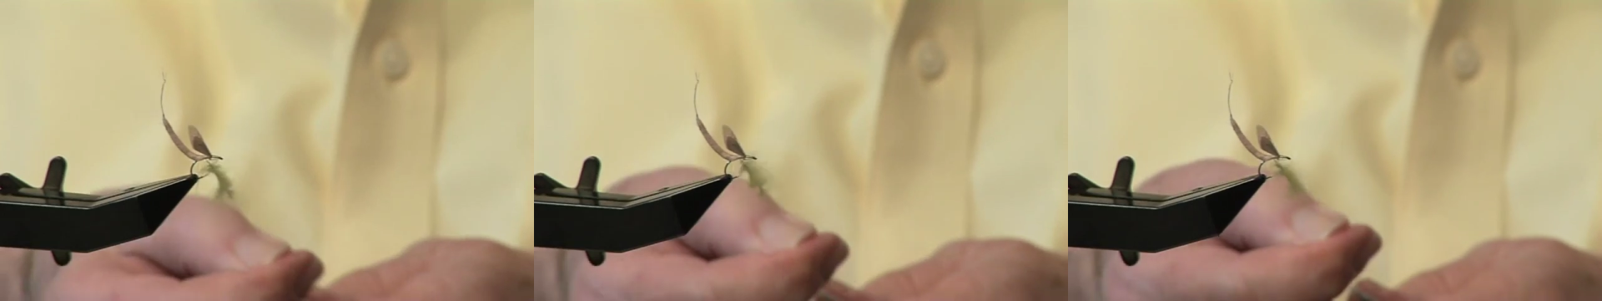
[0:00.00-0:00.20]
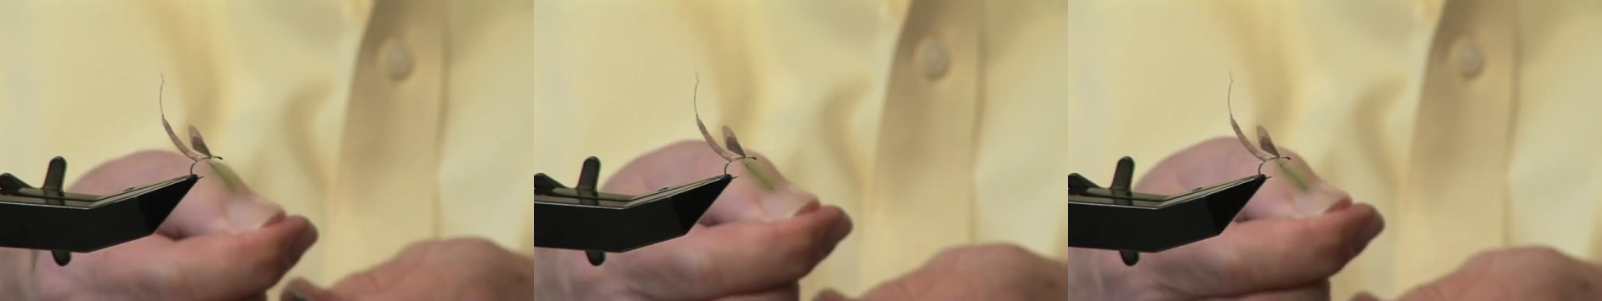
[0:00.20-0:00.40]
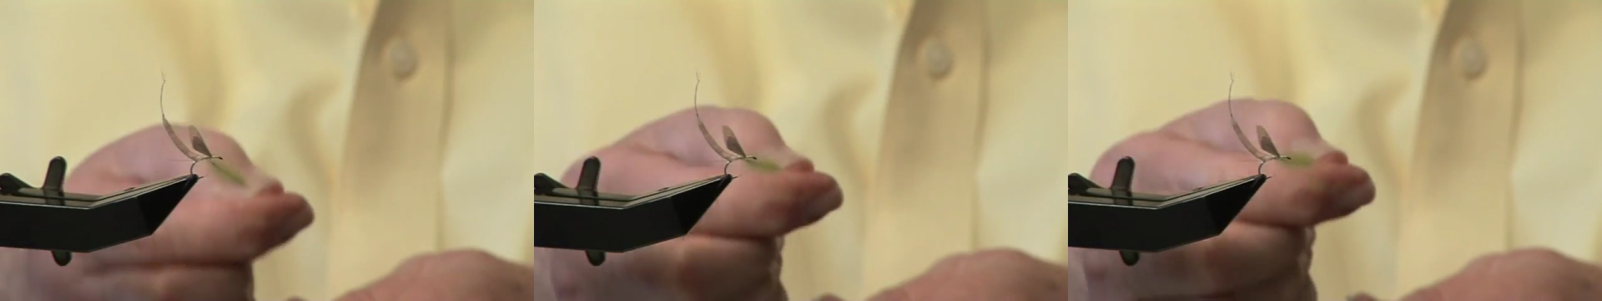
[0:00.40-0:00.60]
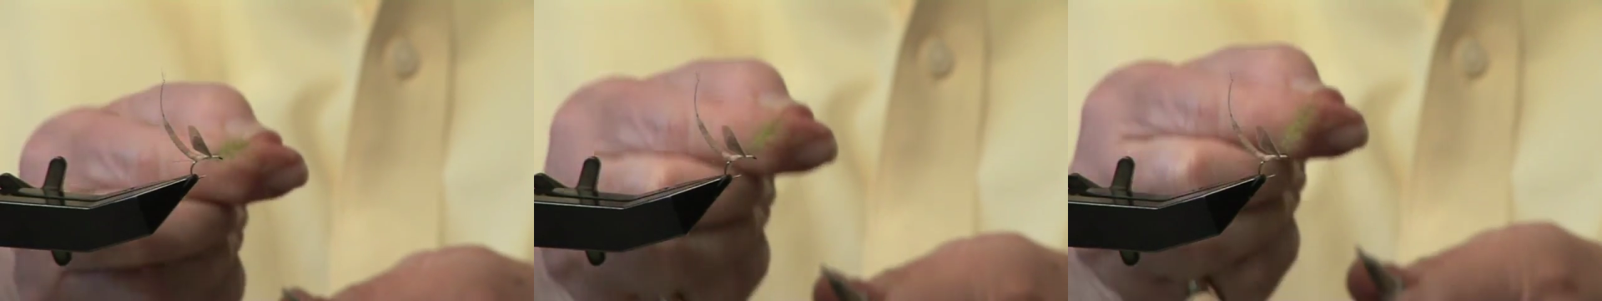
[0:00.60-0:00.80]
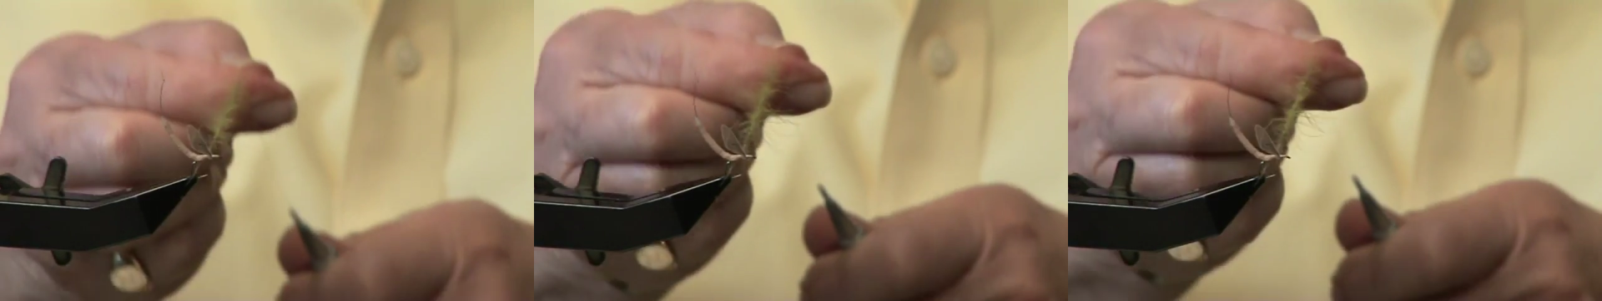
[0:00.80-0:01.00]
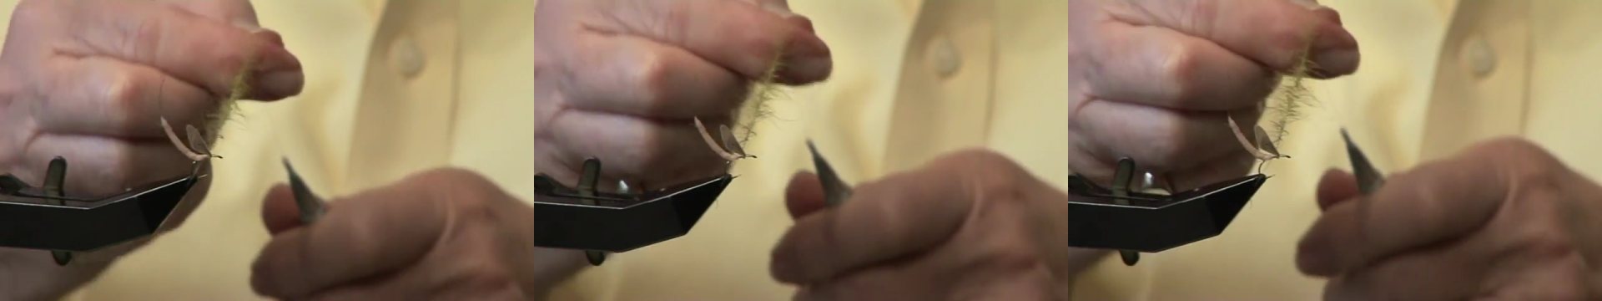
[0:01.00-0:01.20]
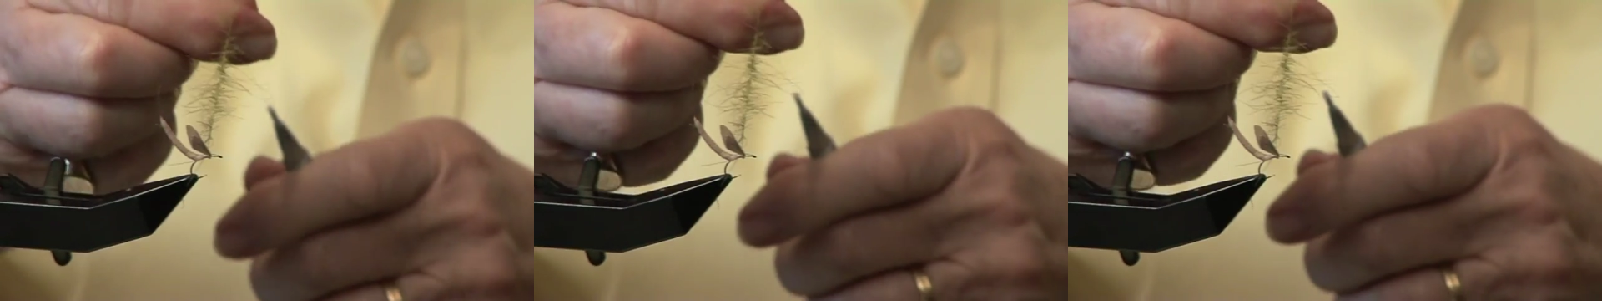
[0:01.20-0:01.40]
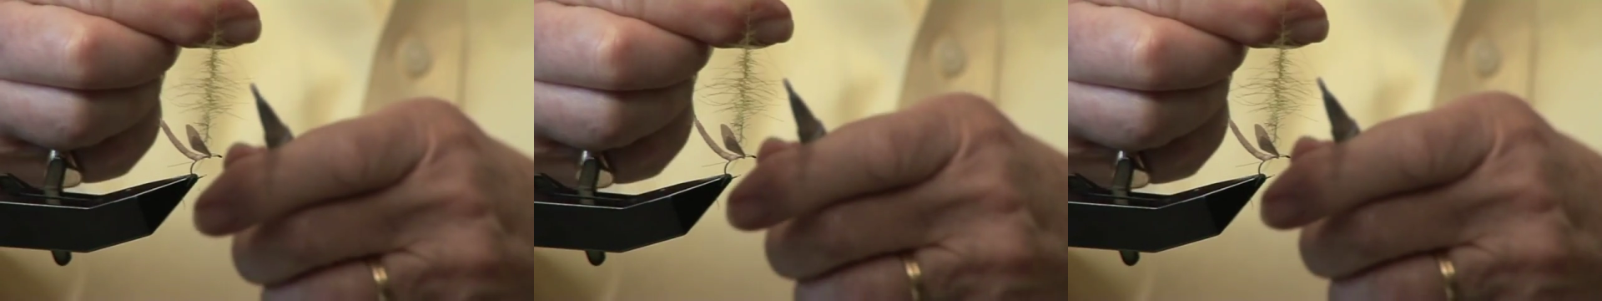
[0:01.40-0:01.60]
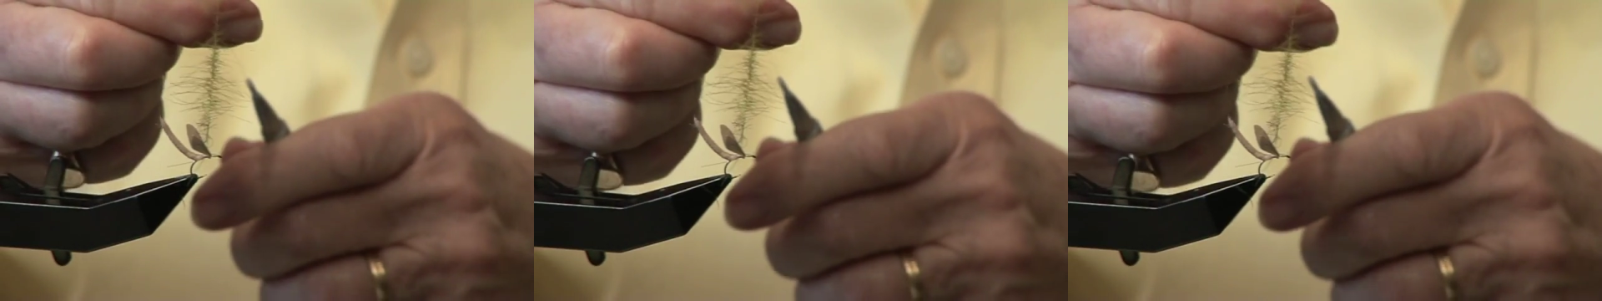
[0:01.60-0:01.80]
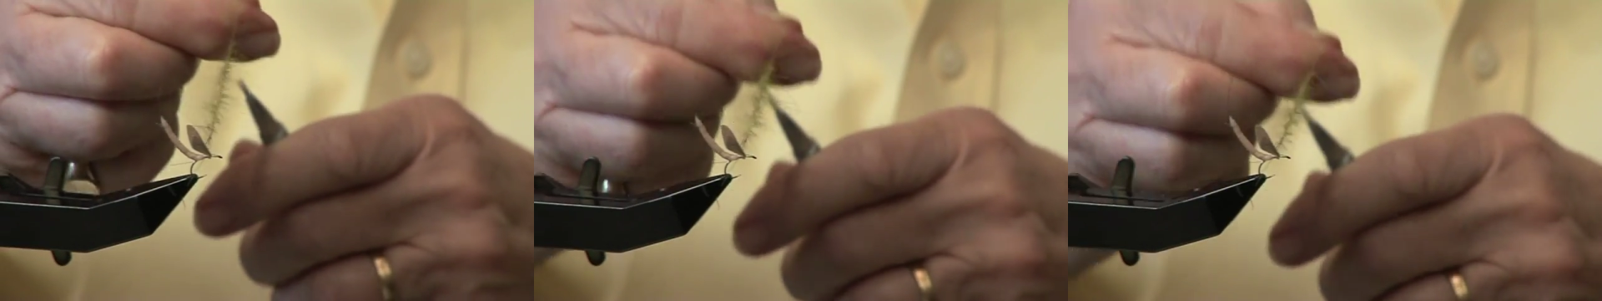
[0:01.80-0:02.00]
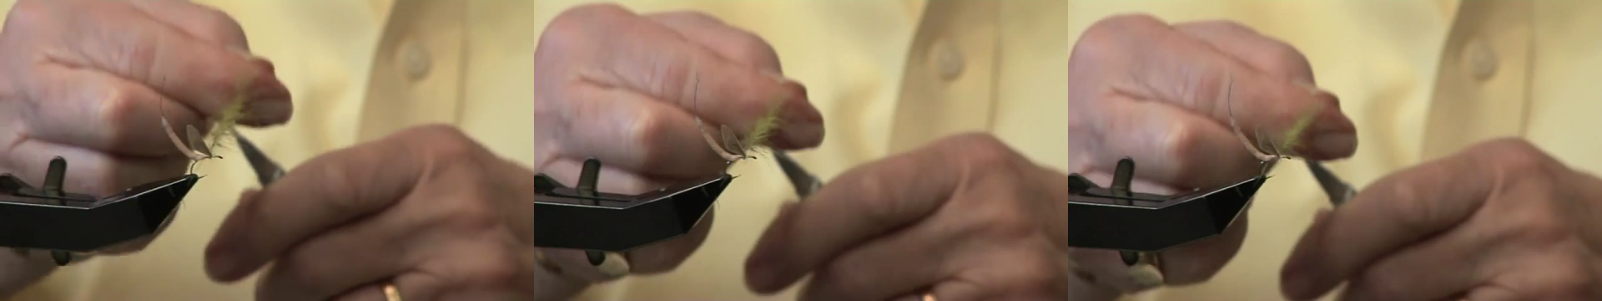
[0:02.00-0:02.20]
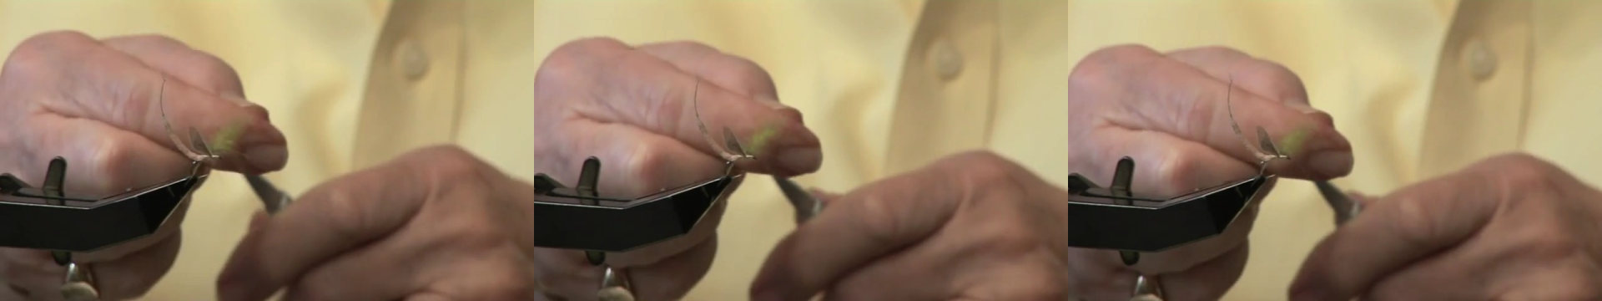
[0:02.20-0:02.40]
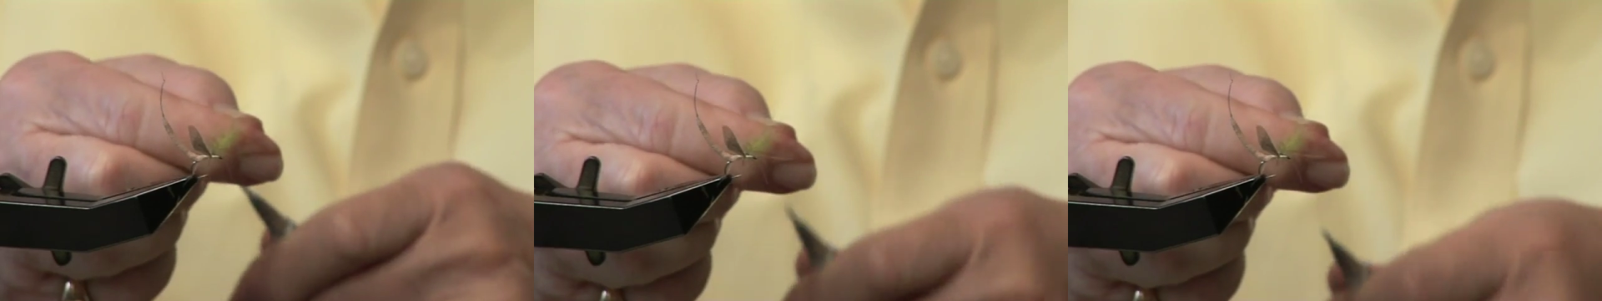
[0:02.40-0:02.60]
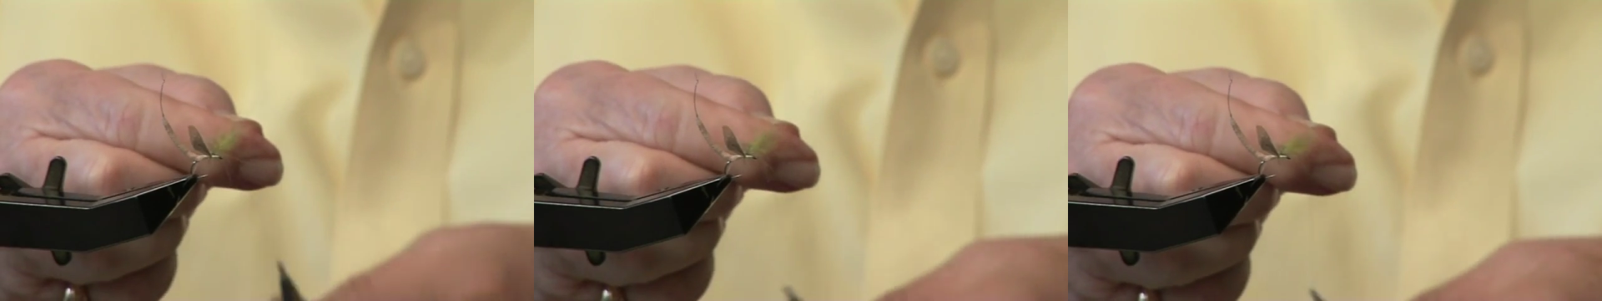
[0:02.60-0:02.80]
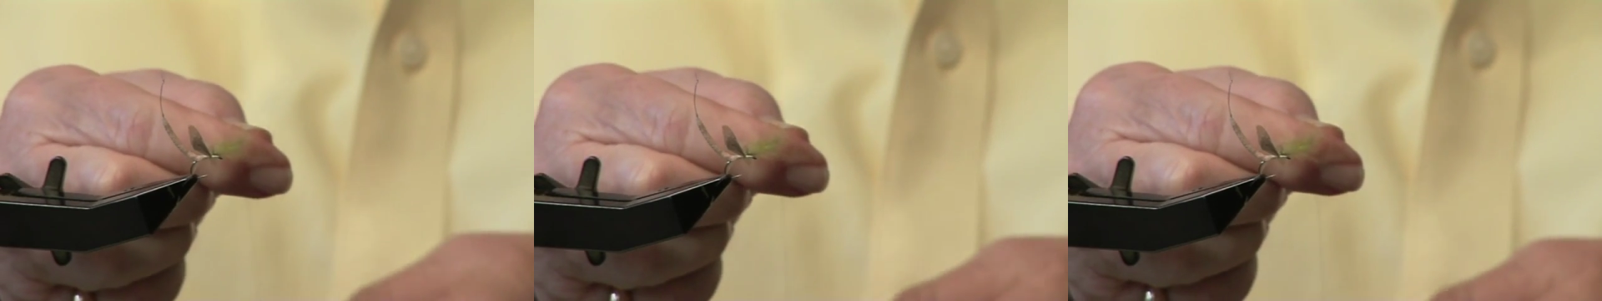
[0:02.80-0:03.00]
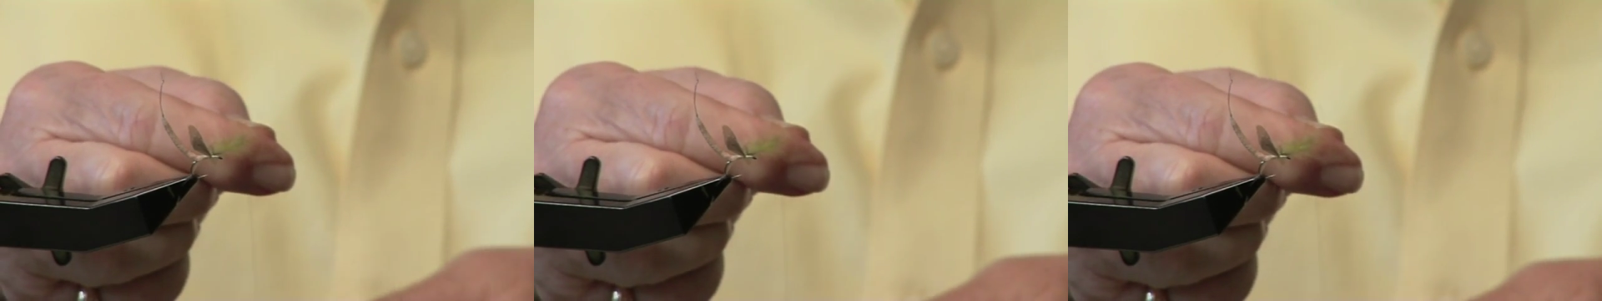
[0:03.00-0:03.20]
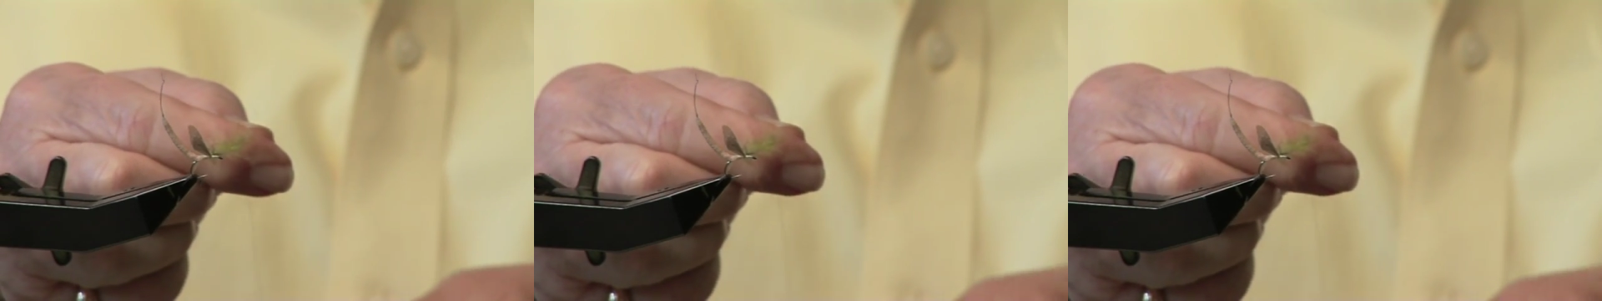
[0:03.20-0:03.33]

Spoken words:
No face is visible, so there are no lips to read.